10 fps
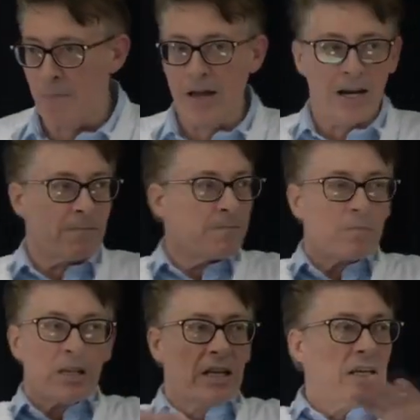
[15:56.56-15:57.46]
I mean,
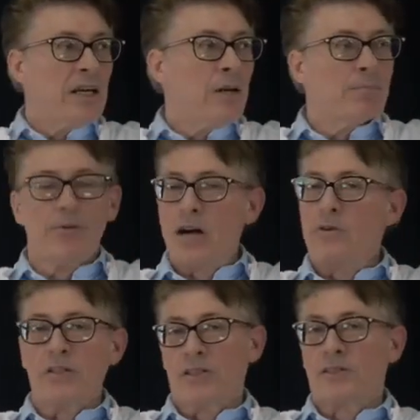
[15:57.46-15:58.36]

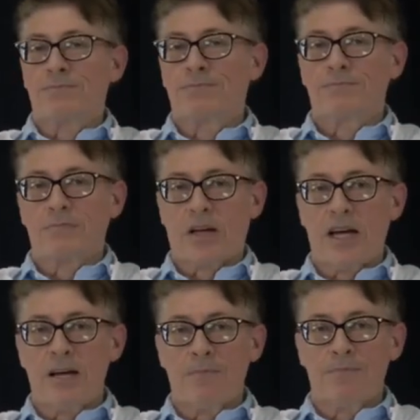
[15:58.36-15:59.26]
prairies,
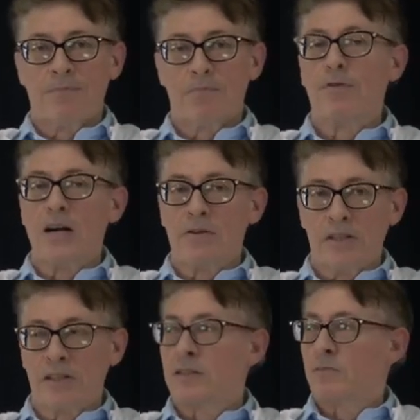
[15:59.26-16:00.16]
okay?
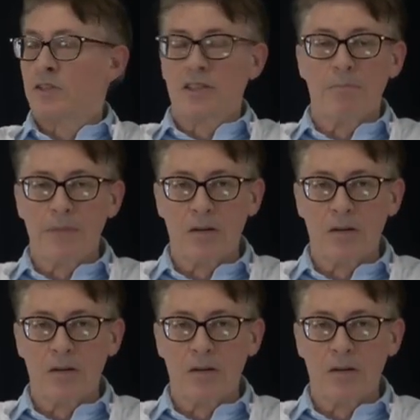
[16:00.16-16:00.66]
Prairies with some